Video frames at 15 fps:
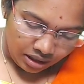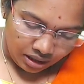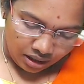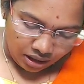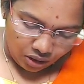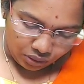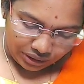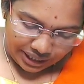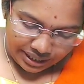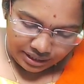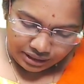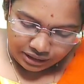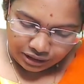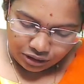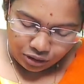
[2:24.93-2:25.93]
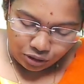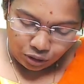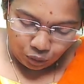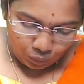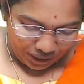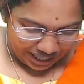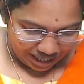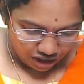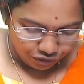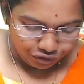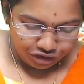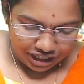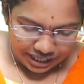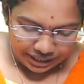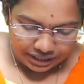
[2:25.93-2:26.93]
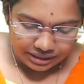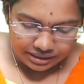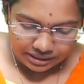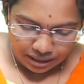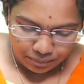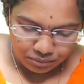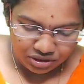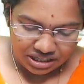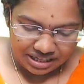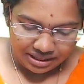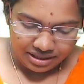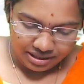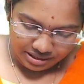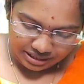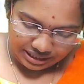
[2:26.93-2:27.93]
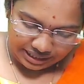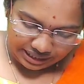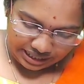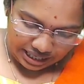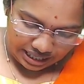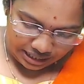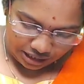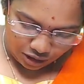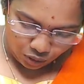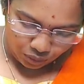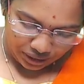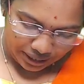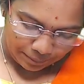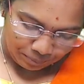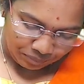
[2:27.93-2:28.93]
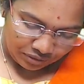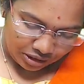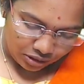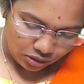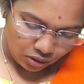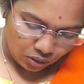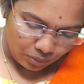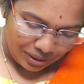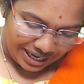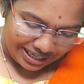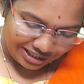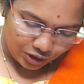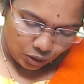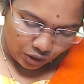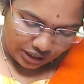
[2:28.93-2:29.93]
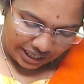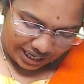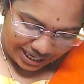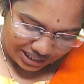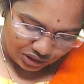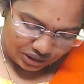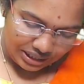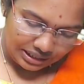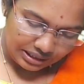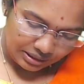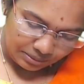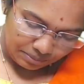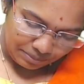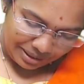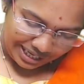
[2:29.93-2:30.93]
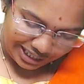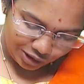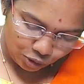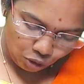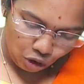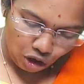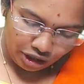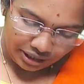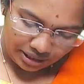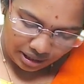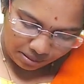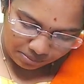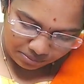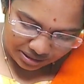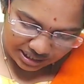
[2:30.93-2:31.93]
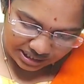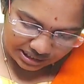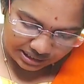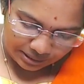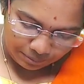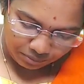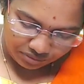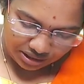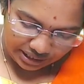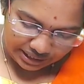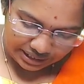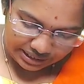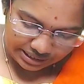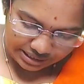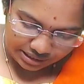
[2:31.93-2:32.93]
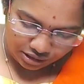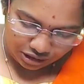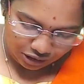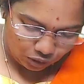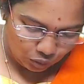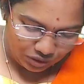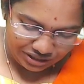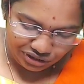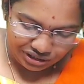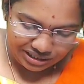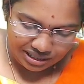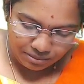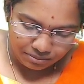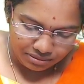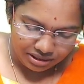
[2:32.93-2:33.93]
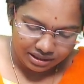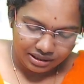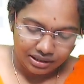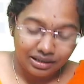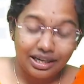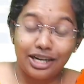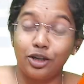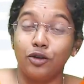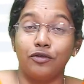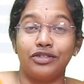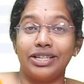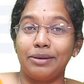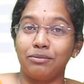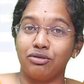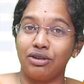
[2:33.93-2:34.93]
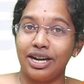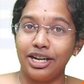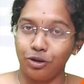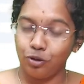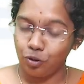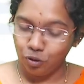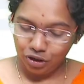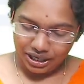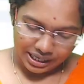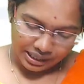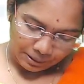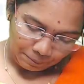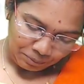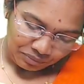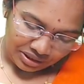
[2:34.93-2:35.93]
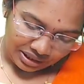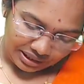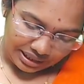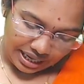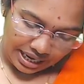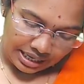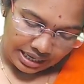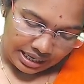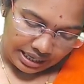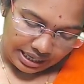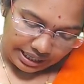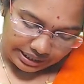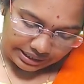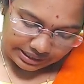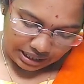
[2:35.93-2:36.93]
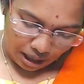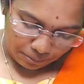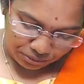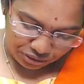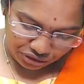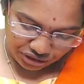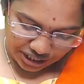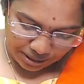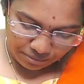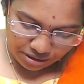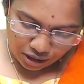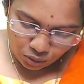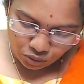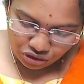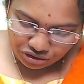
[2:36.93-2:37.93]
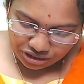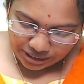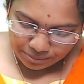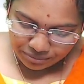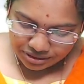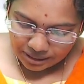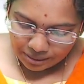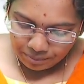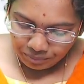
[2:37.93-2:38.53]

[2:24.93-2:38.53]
okay? So I have taken sums in this regard, okay? So based on ages, based on numbers, that is 2-digit number kind of sums, right? You know, right? Then it is upstream, downstream sum,